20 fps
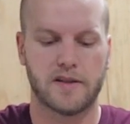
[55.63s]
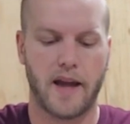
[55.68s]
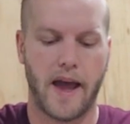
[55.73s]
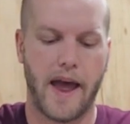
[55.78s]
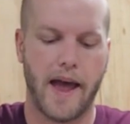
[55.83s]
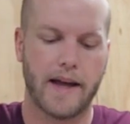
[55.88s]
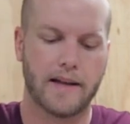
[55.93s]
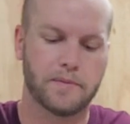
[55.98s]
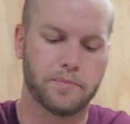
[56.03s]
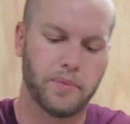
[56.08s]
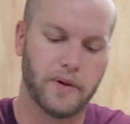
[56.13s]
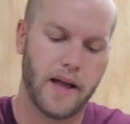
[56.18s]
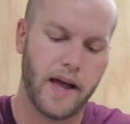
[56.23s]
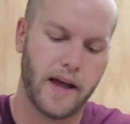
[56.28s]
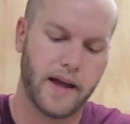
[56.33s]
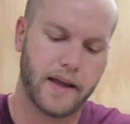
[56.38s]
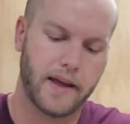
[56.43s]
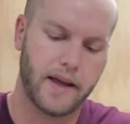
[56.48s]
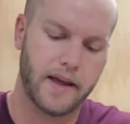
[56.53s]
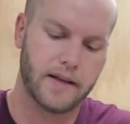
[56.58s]
as
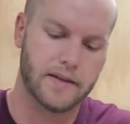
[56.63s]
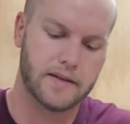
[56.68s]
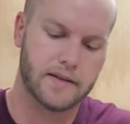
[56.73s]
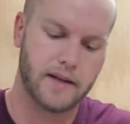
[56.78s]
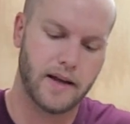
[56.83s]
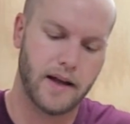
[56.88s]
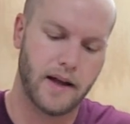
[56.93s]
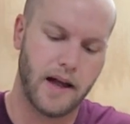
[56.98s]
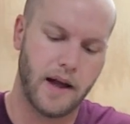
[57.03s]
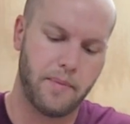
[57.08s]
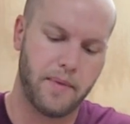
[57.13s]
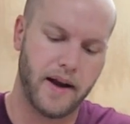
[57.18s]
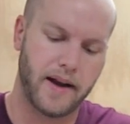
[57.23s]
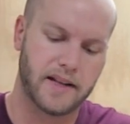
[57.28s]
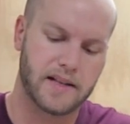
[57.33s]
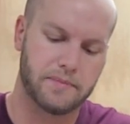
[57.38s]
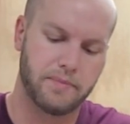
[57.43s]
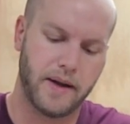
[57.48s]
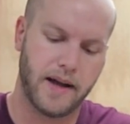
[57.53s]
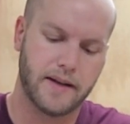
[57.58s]
black as I might
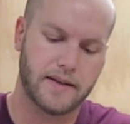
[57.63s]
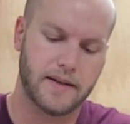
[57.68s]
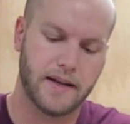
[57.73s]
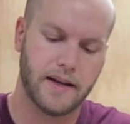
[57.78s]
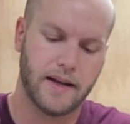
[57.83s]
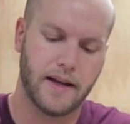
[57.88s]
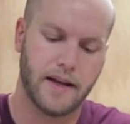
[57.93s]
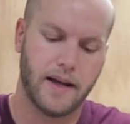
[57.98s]
expect,